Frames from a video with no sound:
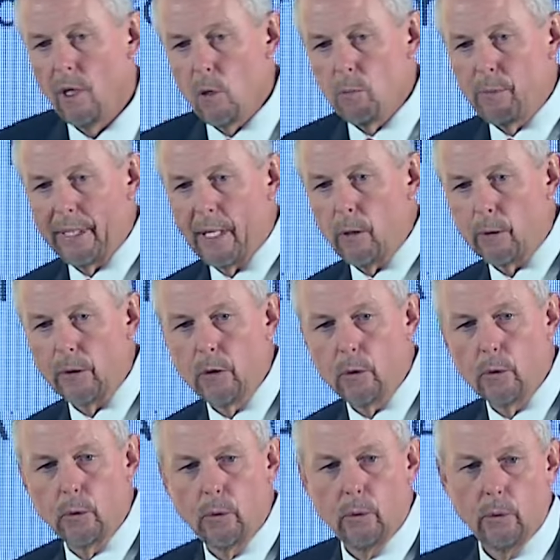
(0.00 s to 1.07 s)
But how can you
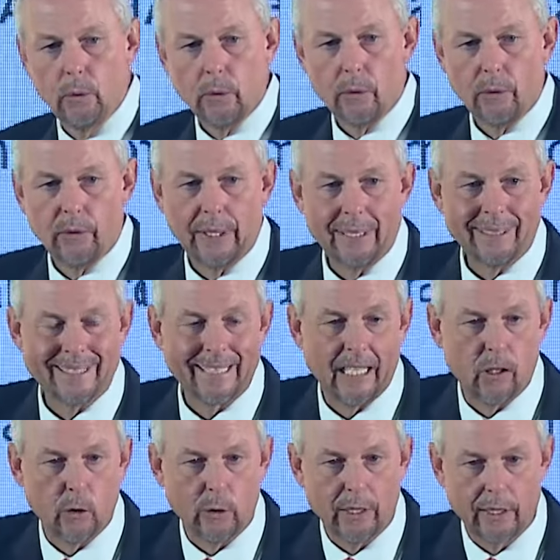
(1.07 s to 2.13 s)
do things
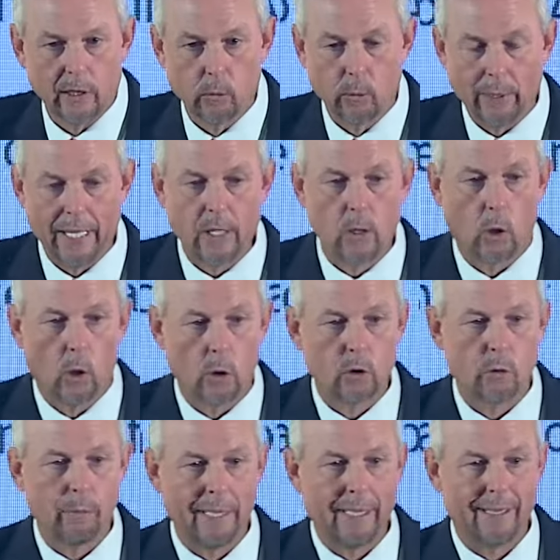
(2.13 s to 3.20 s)
now in a way you
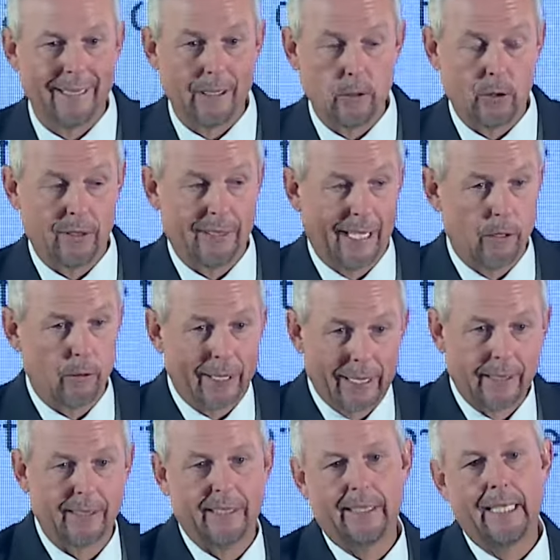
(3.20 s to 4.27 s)
automate it that you
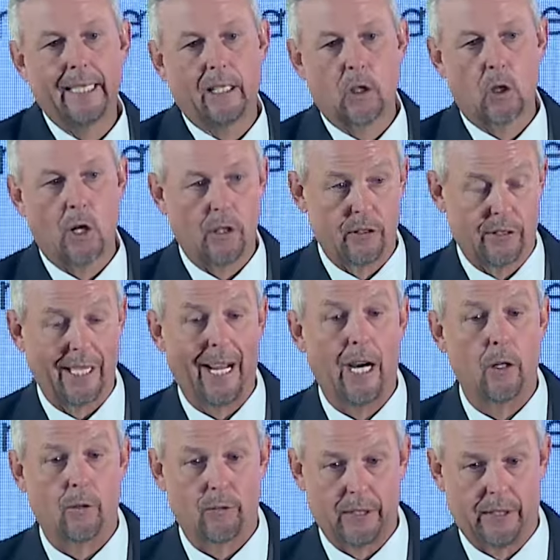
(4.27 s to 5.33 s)
directly take cost
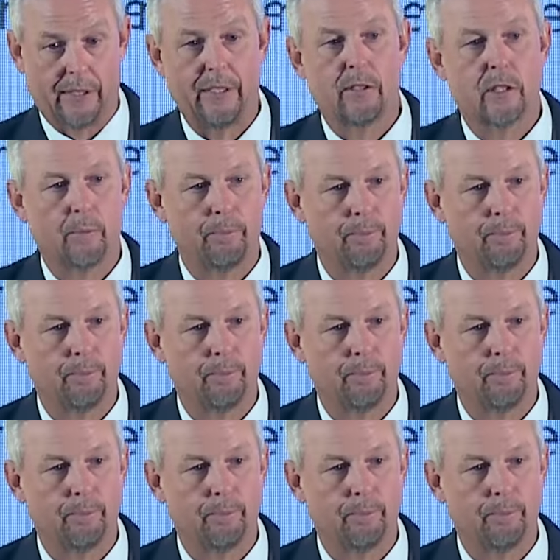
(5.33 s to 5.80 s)
out of the system?